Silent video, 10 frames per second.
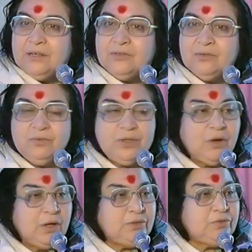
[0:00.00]
So we
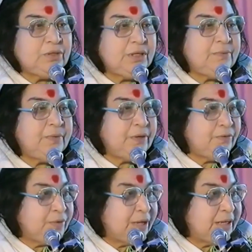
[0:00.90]
all should keep very
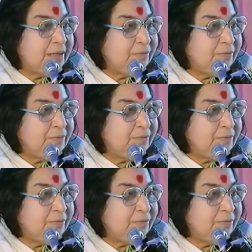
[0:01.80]
good health.